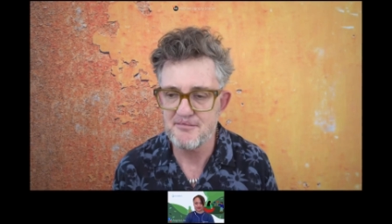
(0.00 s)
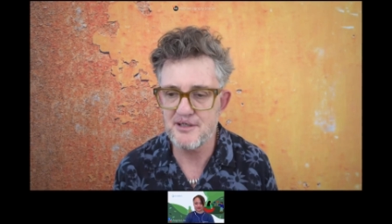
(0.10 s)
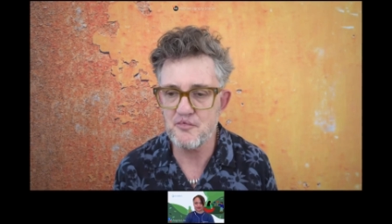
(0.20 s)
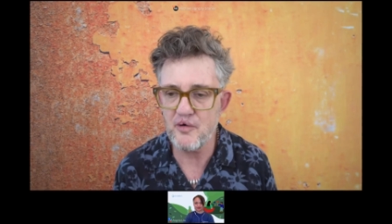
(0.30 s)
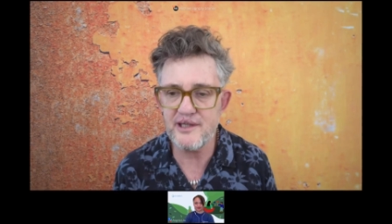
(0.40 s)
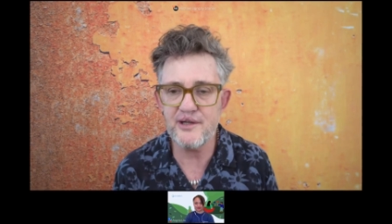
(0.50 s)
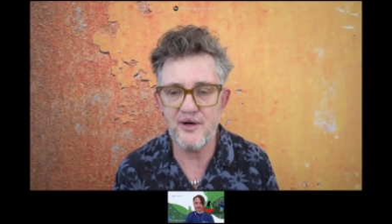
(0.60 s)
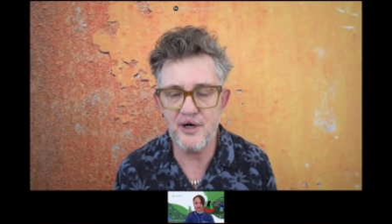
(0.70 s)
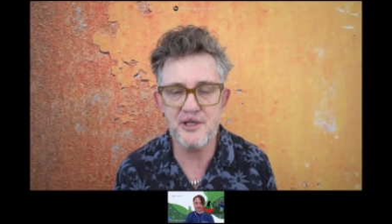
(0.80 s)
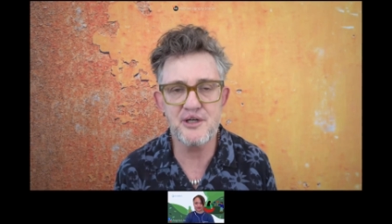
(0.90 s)
But what's
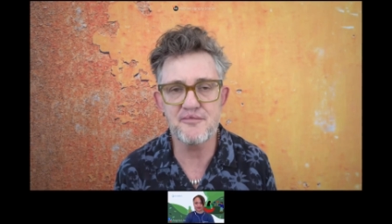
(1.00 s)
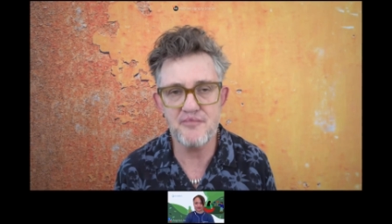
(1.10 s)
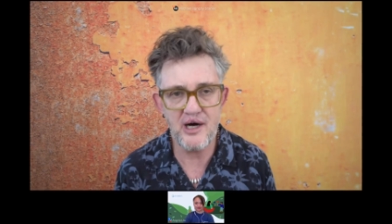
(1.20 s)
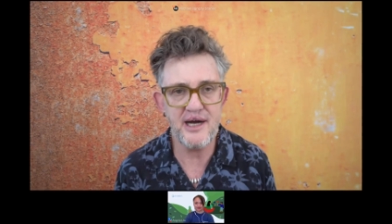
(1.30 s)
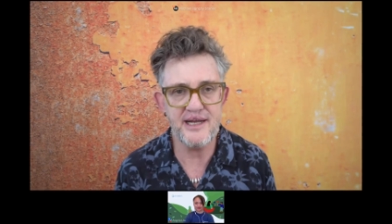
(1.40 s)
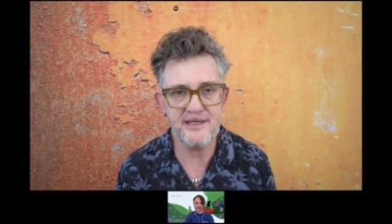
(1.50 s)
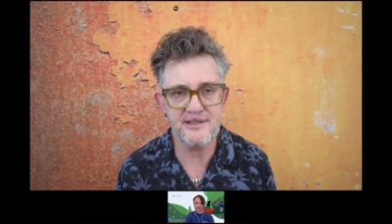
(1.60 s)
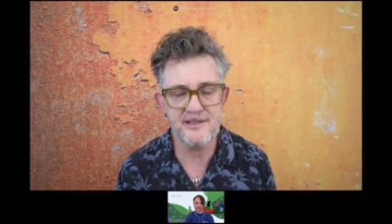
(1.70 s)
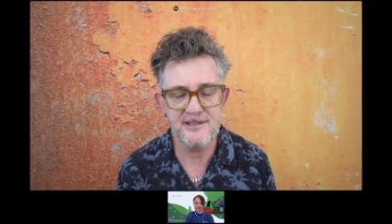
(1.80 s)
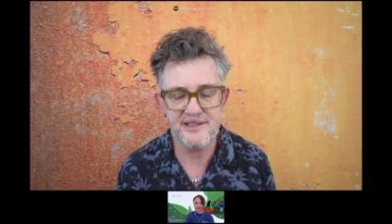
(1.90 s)
on your
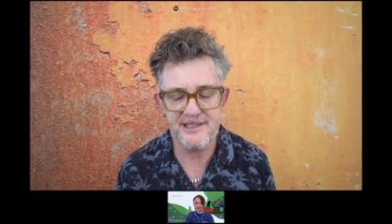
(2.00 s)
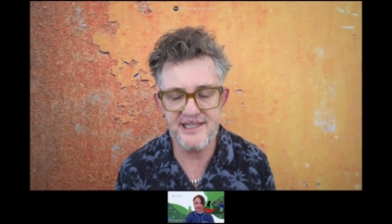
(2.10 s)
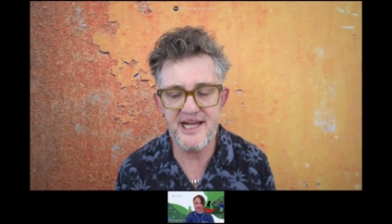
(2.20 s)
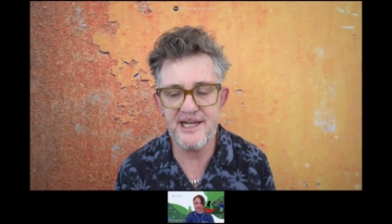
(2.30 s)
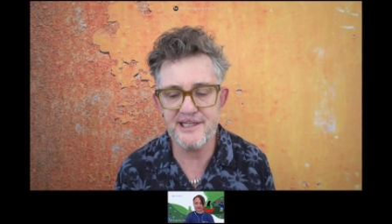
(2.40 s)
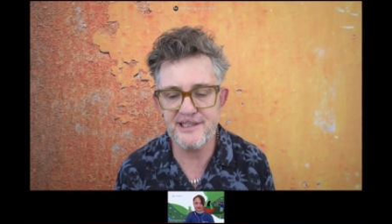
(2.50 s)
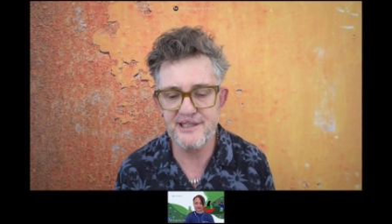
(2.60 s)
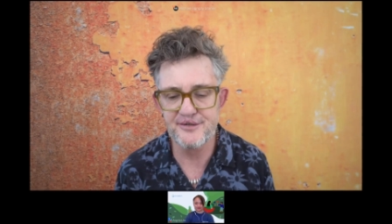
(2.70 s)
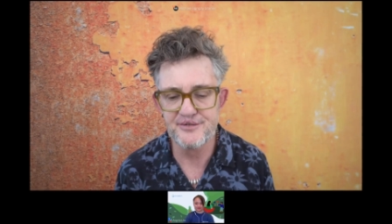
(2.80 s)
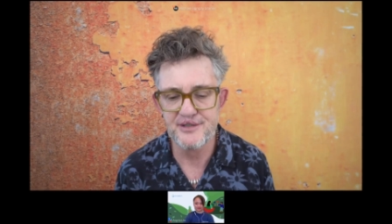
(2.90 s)
mind
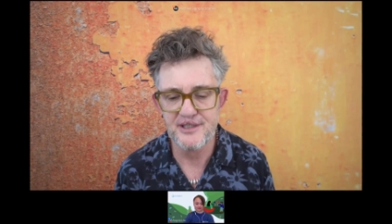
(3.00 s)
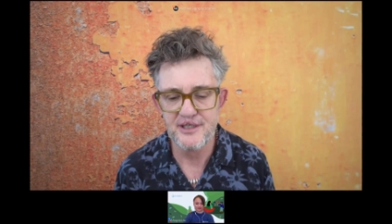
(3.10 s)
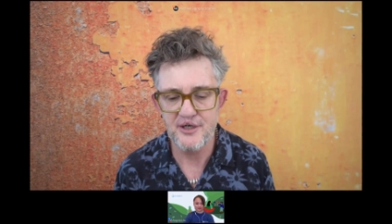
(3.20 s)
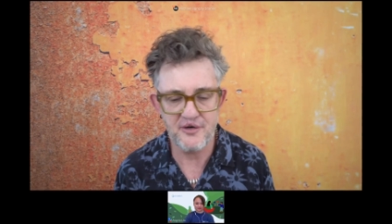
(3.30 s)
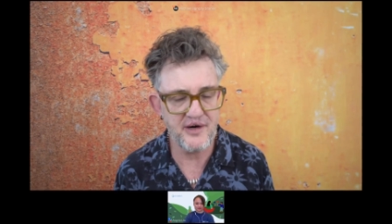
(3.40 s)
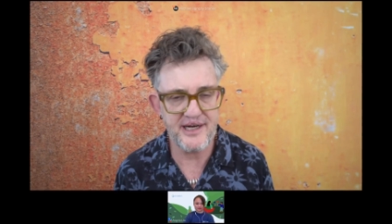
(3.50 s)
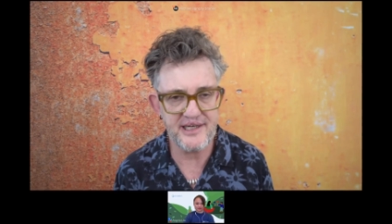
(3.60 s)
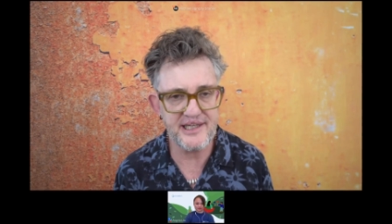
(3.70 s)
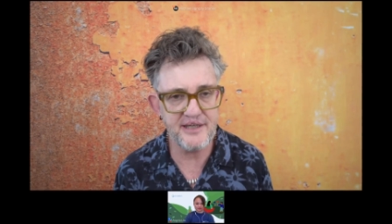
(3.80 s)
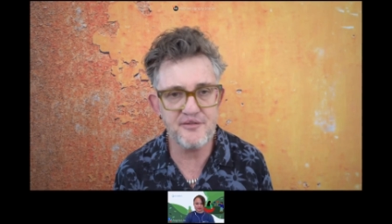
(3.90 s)
says, all
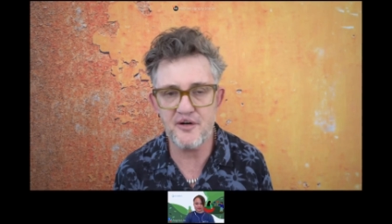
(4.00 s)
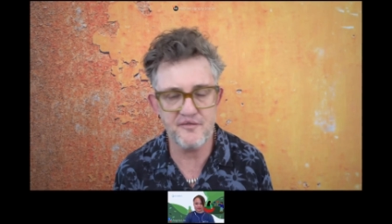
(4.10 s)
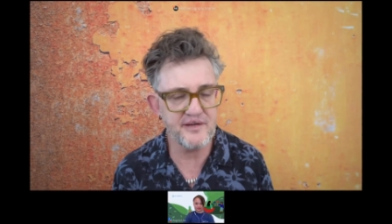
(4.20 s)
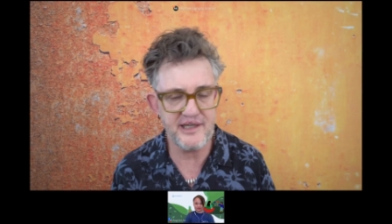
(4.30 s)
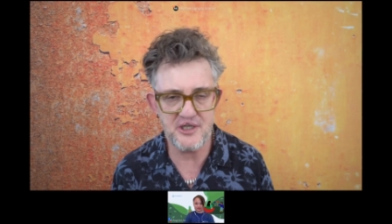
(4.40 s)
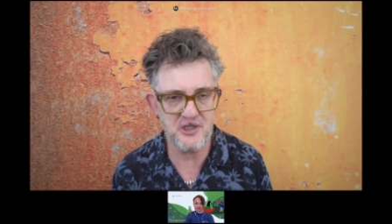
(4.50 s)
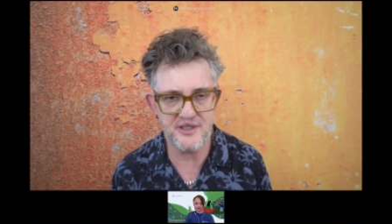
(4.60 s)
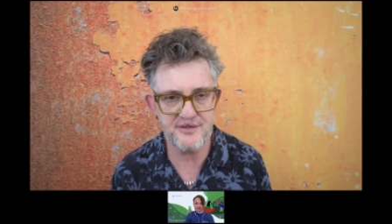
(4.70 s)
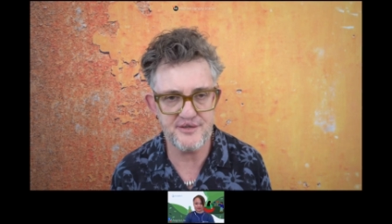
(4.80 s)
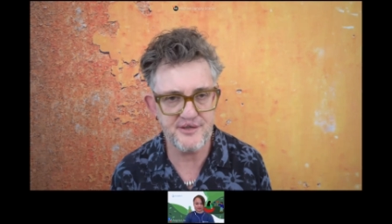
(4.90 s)
right, let's have a
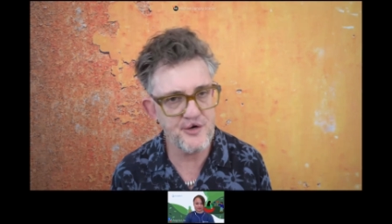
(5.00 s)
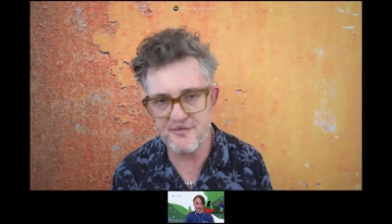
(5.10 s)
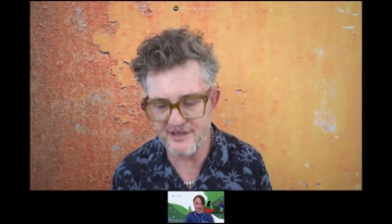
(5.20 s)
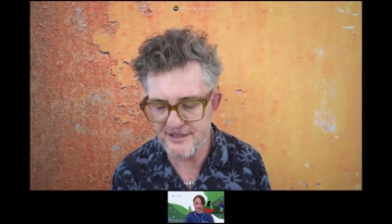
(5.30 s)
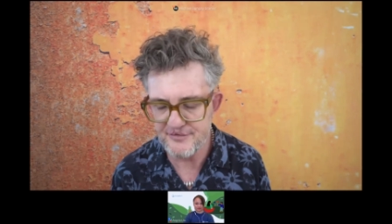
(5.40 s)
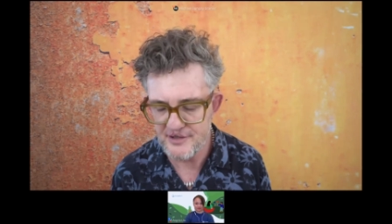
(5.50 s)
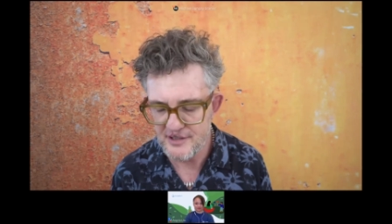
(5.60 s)
conversation, you and me.